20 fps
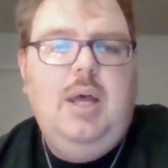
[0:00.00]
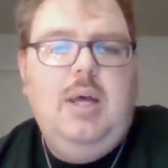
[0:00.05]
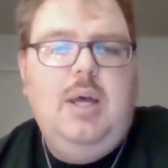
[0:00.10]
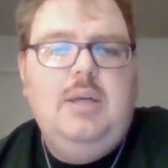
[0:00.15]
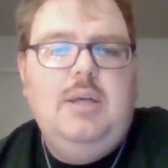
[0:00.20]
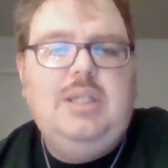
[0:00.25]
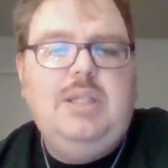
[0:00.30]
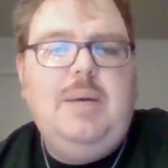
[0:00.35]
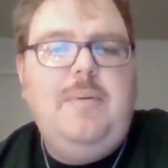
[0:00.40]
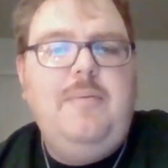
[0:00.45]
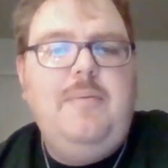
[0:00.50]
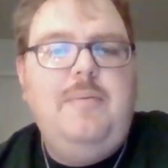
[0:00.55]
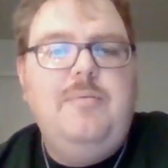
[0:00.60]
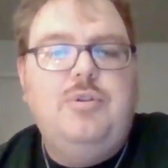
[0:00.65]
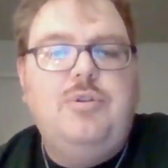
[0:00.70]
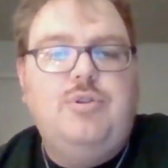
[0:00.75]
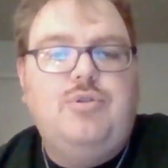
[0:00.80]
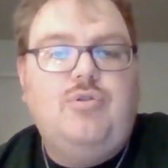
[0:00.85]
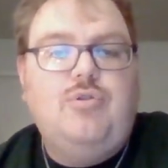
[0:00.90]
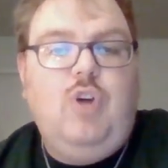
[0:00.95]
Some of them are
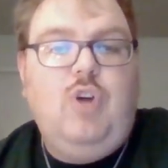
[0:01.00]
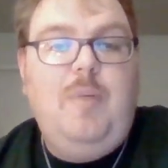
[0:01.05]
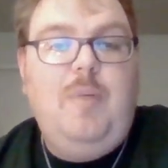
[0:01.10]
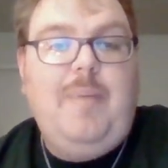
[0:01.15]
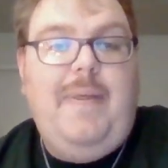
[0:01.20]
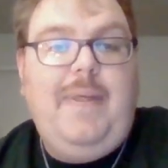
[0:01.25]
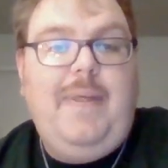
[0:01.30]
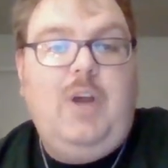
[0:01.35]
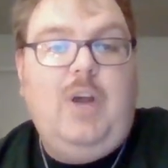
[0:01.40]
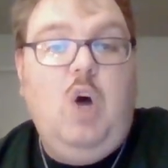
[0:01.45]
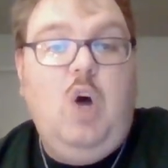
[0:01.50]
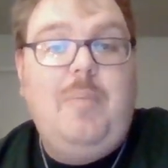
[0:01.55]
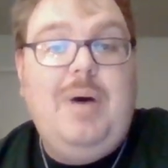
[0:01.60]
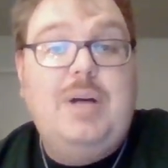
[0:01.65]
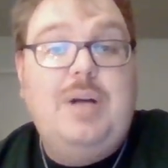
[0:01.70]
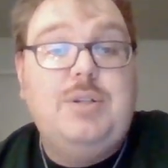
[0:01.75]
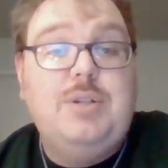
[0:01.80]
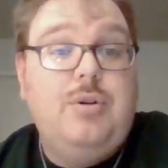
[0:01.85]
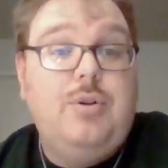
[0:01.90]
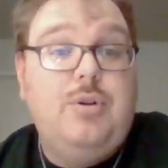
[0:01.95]
destroyed by the Go
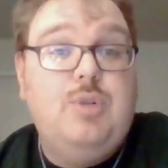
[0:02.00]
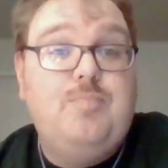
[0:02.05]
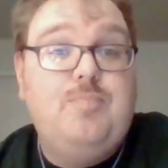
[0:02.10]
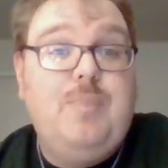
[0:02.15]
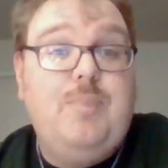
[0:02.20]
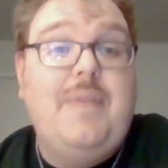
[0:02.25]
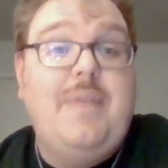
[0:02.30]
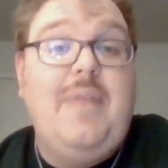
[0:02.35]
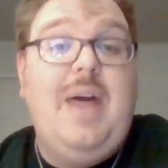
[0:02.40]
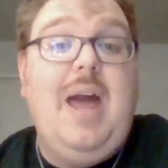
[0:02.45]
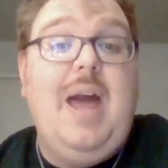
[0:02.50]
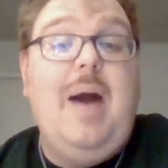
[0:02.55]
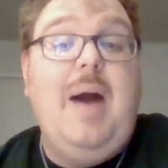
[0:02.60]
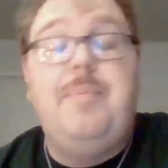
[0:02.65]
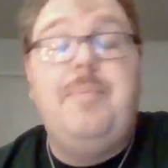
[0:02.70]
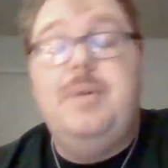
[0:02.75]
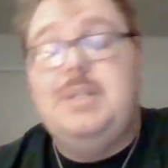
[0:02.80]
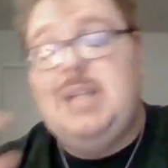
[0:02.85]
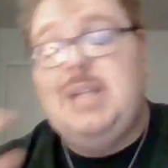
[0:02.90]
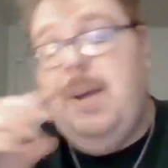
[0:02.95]
Busters, but they have to
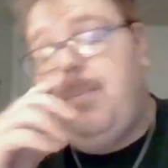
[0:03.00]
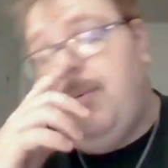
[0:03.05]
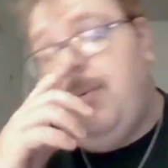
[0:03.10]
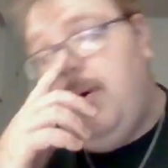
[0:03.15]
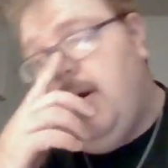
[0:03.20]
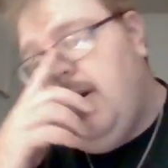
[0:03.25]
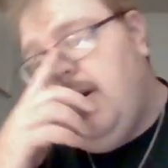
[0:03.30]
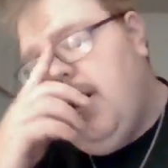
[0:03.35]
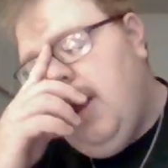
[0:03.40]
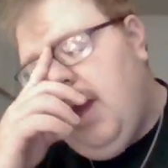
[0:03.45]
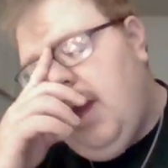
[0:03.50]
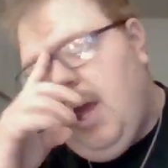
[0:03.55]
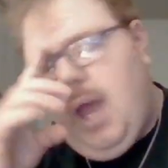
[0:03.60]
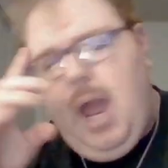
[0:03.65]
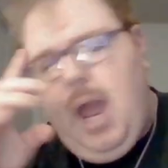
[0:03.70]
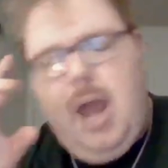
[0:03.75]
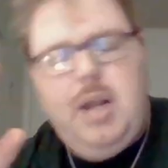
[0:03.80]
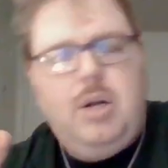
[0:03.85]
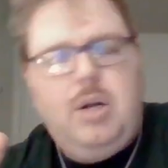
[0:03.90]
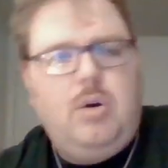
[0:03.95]
be separate.
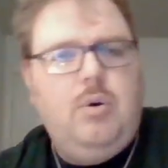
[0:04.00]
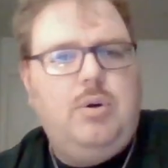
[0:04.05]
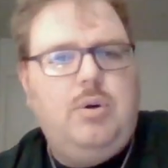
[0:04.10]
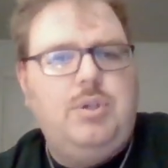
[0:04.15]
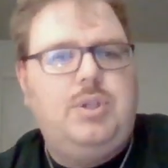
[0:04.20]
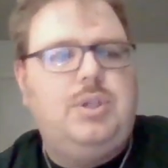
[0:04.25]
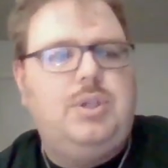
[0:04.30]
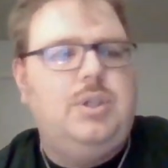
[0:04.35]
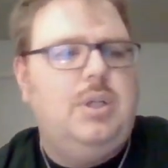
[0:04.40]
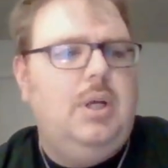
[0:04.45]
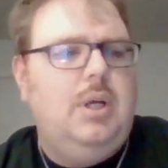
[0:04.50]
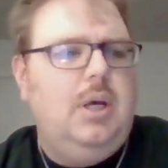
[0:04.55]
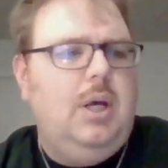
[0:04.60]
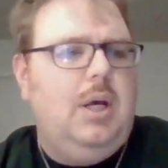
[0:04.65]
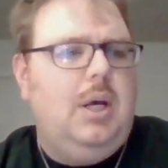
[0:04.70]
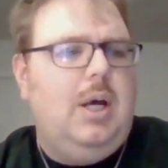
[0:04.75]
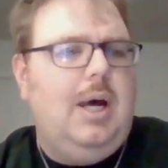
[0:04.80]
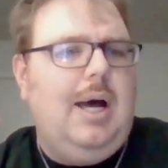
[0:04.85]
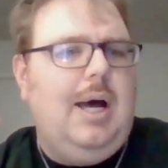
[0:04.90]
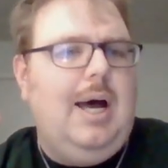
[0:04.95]
And of course,
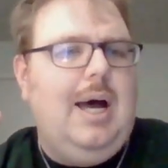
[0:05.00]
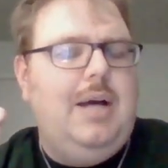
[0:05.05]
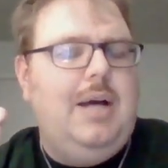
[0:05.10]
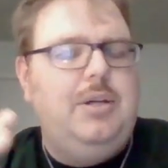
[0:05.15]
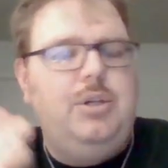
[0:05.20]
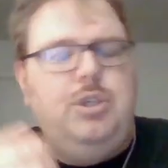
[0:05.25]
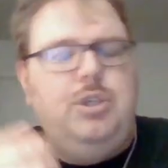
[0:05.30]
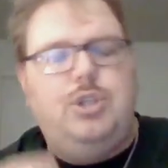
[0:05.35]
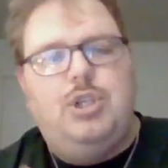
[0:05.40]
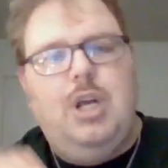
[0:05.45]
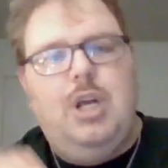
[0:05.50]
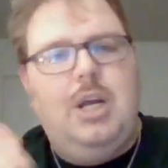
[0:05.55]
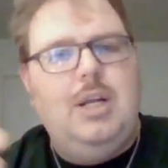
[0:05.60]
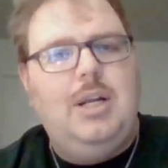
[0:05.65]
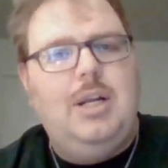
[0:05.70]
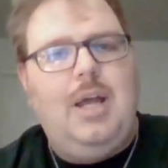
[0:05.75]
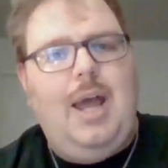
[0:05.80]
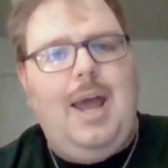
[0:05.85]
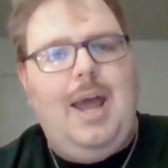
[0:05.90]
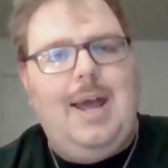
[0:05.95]
uh, Jin
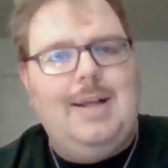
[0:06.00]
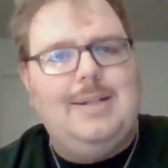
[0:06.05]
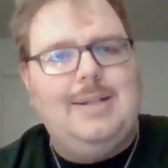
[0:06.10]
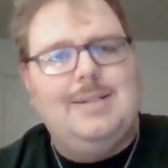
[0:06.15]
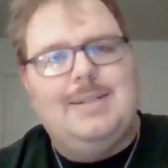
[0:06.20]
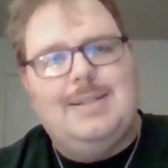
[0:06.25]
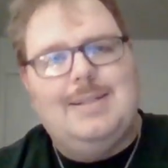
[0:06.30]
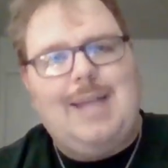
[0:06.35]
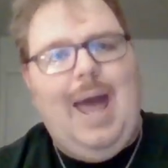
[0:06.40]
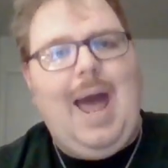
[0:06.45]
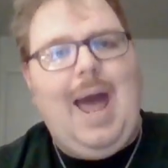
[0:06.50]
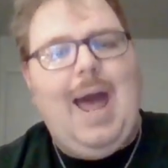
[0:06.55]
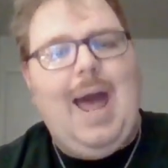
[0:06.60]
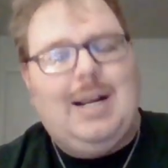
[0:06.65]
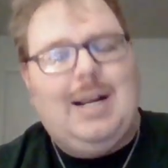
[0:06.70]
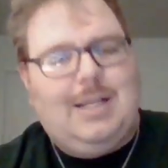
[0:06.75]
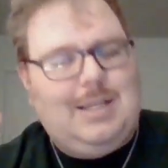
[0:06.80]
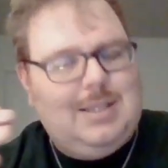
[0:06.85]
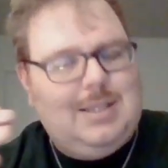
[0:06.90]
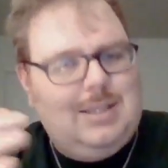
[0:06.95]
and
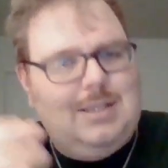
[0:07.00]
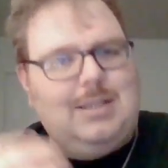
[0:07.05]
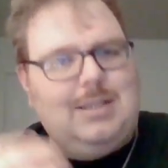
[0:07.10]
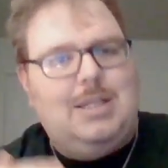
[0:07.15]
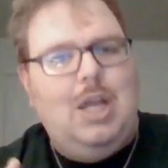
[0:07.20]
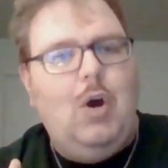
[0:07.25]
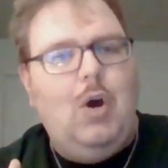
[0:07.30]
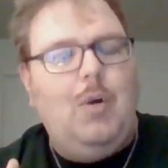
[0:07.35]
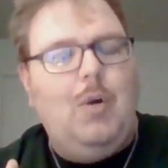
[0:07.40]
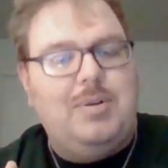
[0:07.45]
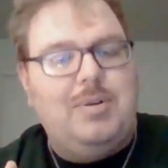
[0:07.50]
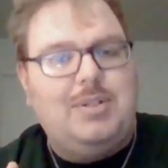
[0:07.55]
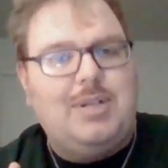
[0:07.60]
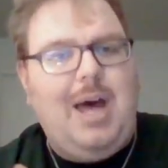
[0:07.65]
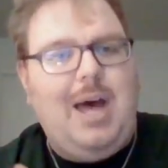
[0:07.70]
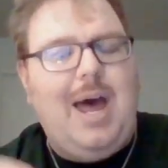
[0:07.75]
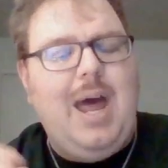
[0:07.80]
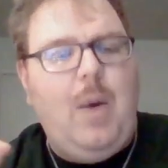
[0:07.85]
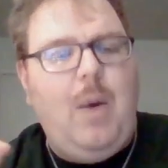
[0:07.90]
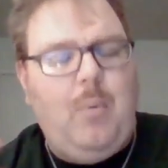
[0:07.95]
Stag deal with
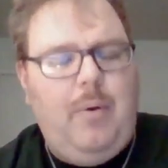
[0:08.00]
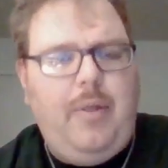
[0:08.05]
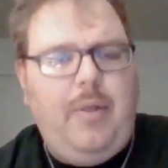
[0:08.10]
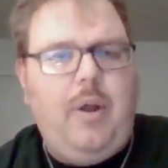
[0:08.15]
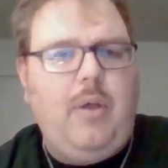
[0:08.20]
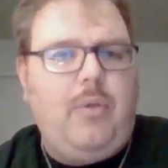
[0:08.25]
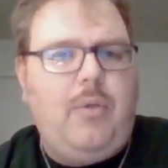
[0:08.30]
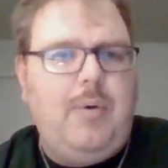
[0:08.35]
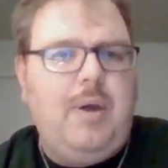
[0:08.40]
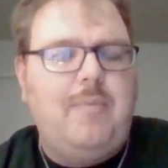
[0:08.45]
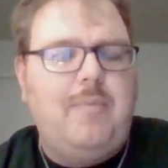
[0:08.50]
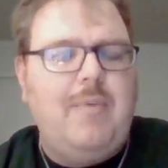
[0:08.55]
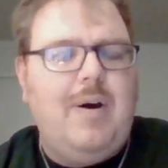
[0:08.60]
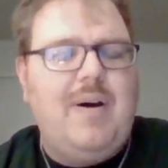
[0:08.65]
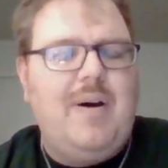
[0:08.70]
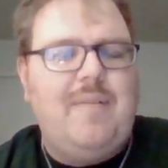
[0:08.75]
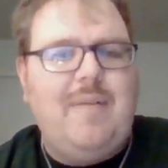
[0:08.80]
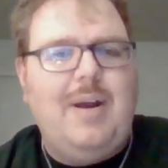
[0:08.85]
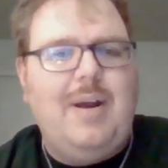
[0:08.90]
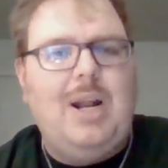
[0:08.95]
Messiah while the other three
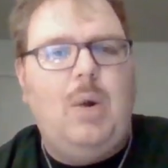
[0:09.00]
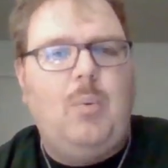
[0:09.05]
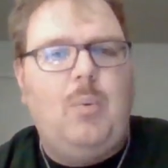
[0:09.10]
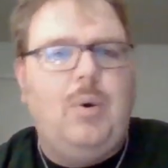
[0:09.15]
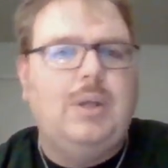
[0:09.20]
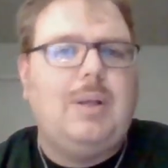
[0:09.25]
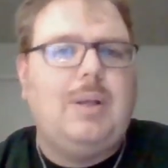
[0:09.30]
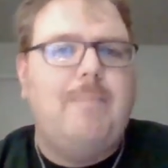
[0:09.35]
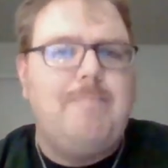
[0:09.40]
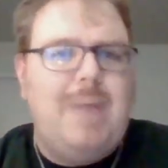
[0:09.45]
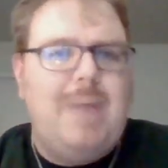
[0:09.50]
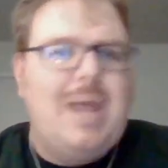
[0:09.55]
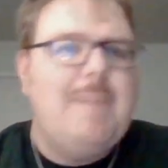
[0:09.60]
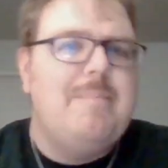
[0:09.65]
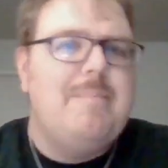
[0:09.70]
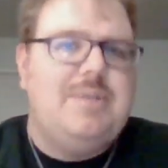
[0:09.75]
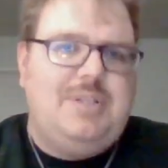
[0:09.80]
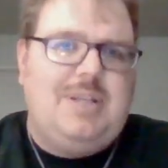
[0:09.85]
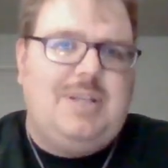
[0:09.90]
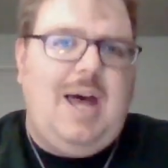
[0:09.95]
find out where the main
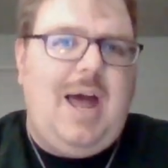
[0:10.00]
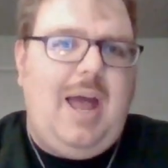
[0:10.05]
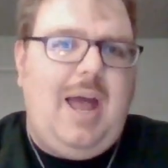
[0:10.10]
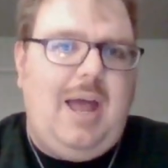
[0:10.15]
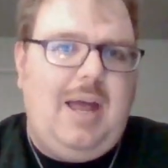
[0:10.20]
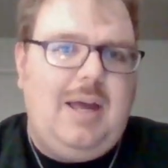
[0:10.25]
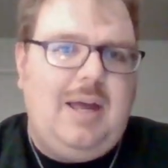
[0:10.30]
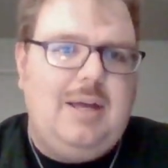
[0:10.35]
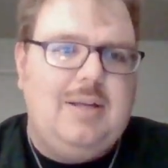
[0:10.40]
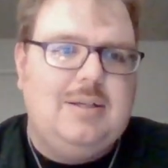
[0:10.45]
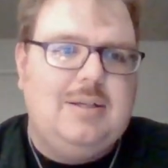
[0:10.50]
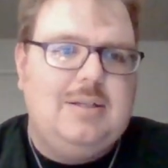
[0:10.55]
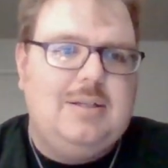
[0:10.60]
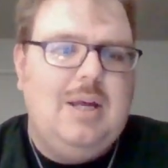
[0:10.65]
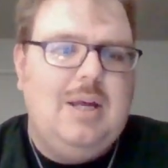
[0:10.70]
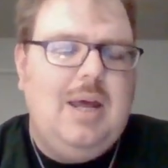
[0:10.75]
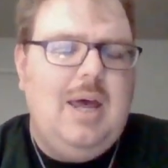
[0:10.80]
Messiah is.